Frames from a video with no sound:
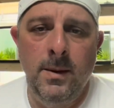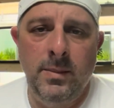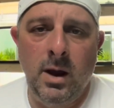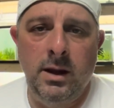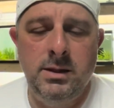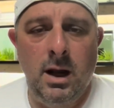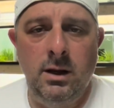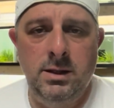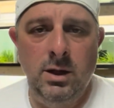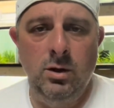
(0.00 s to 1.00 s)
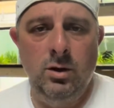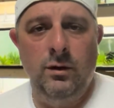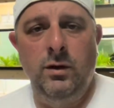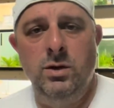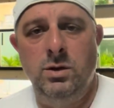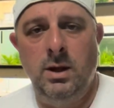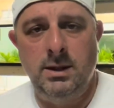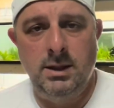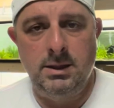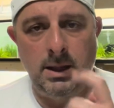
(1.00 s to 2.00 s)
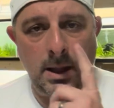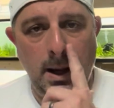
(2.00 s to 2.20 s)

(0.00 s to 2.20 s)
It's got a CO2 diffuser that sits in